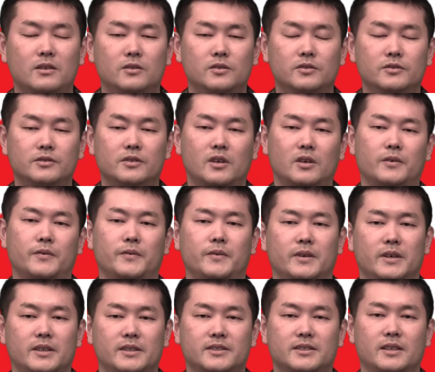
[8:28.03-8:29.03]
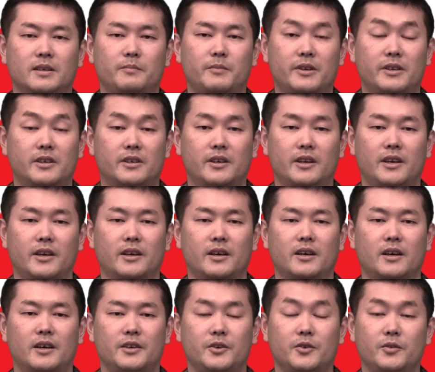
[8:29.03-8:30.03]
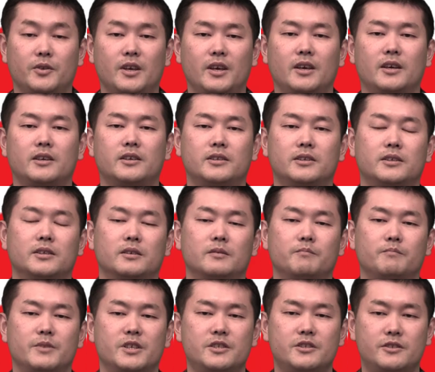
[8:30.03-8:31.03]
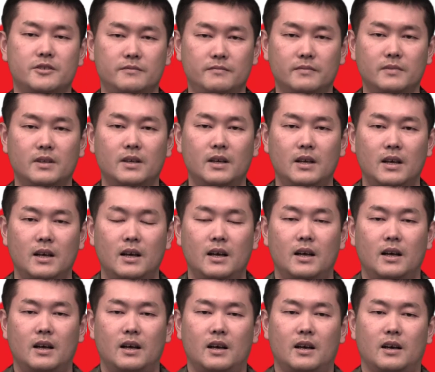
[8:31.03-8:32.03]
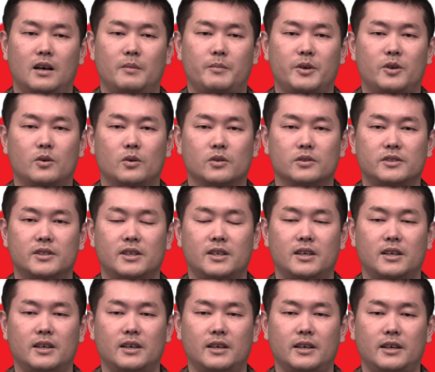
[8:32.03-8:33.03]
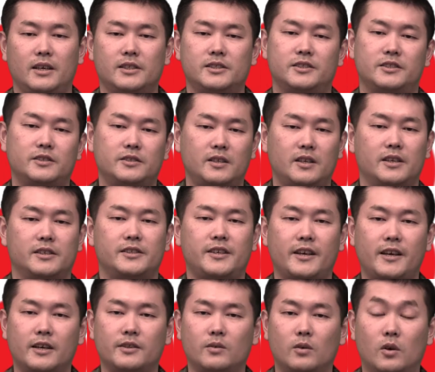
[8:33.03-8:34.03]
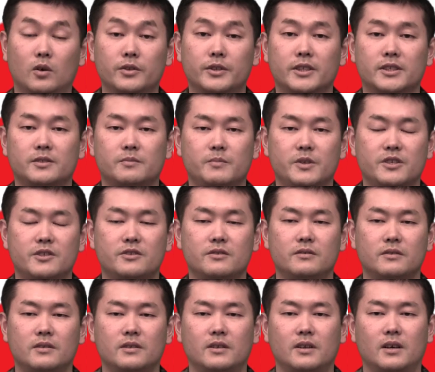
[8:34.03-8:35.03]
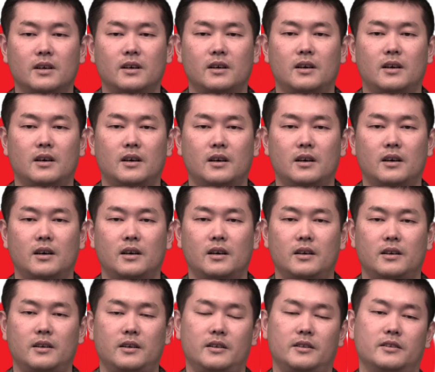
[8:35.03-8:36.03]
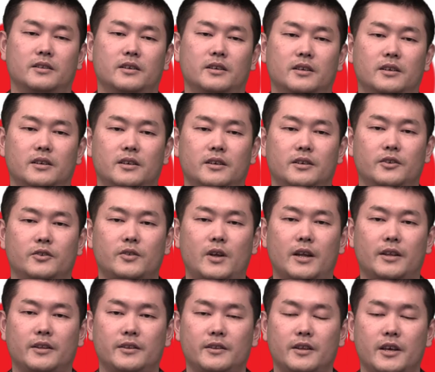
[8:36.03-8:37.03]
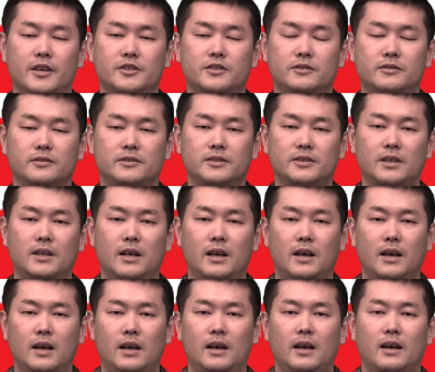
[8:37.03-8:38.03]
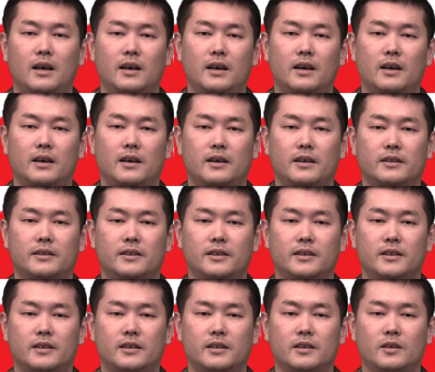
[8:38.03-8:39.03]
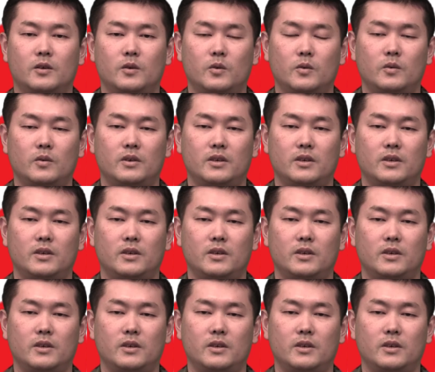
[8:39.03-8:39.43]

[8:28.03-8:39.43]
UNDOF is a very uh, unique mission uh, because uh, it's the second oldest mission uh, in the United Nations and uh,